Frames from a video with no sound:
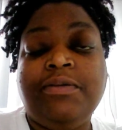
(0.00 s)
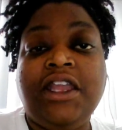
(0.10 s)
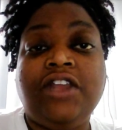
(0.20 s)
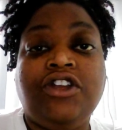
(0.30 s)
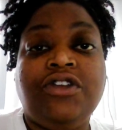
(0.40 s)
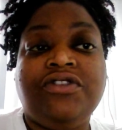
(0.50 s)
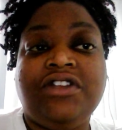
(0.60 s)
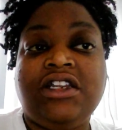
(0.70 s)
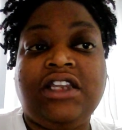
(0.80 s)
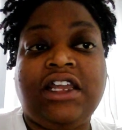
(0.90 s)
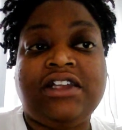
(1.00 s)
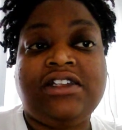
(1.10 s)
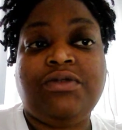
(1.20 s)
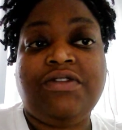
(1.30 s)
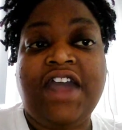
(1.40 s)
in using it. And like I
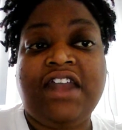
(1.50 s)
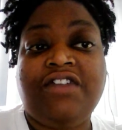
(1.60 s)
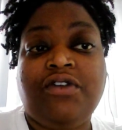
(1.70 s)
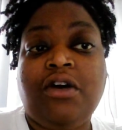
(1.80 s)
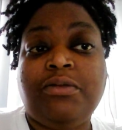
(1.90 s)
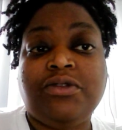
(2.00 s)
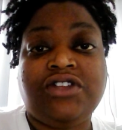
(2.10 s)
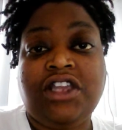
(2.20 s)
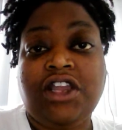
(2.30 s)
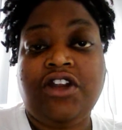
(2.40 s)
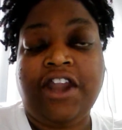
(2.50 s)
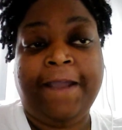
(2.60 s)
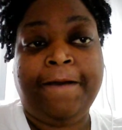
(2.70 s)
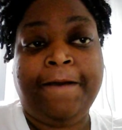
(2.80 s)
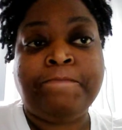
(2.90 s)
said, we've had it for almost a year
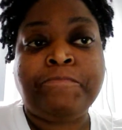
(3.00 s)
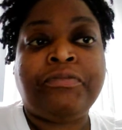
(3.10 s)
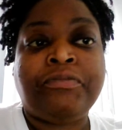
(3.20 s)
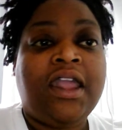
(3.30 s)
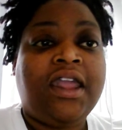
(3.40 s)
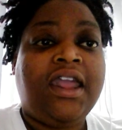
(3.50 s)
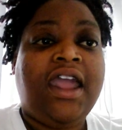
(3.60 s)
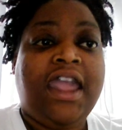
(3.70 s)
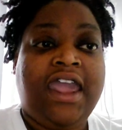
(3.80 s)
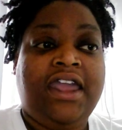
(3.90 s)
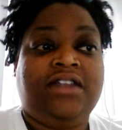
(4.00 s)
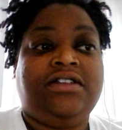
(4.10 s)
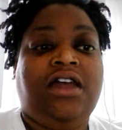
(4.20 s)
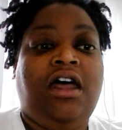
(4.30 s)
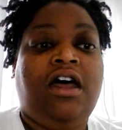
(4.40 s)
now.
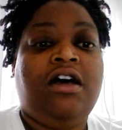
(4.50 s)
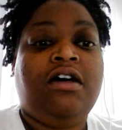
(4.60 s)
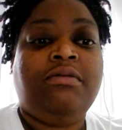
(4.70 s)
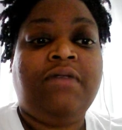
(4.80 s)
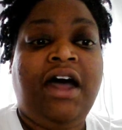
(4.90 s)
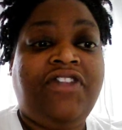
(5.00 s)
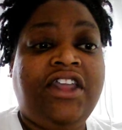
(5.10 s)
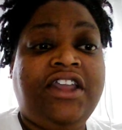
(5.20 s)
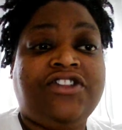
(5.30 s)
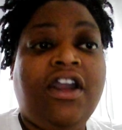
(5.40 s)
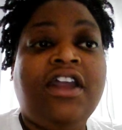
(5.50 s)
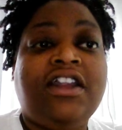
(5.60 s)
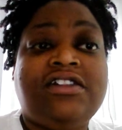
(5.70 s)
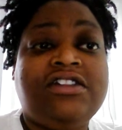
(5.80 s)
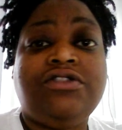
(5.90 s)
And I think it's great.
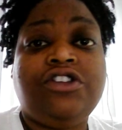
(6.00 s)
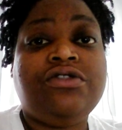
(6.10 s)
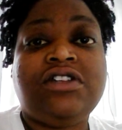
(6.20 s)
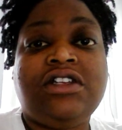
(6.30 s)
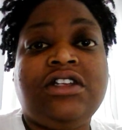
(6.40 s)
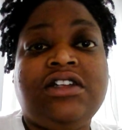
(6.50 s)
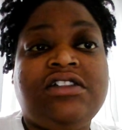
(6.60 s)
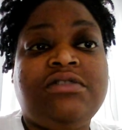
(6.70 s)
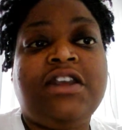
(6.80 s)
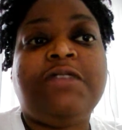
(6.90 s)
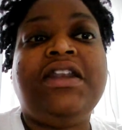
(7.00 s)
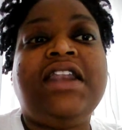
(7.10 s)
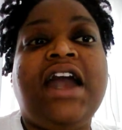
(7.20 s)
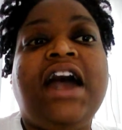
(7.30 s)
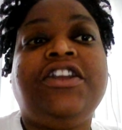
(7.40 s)
I still use it. It doesn't make me
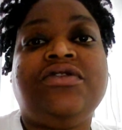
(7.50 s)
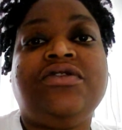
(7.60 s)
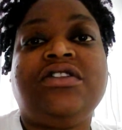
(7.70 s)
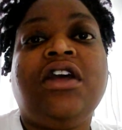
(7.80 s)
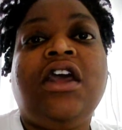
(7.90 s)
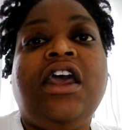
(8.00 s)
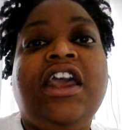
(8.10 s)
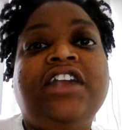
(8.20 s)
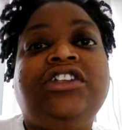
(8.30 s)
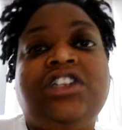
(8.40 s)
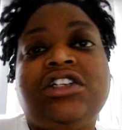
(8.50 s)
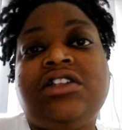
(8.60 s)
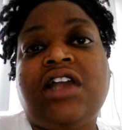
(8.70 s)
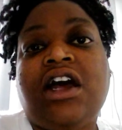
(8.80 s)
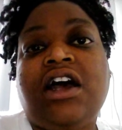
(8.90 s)
not use it. It's
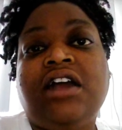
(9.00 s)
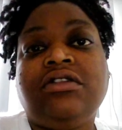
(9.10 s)
just not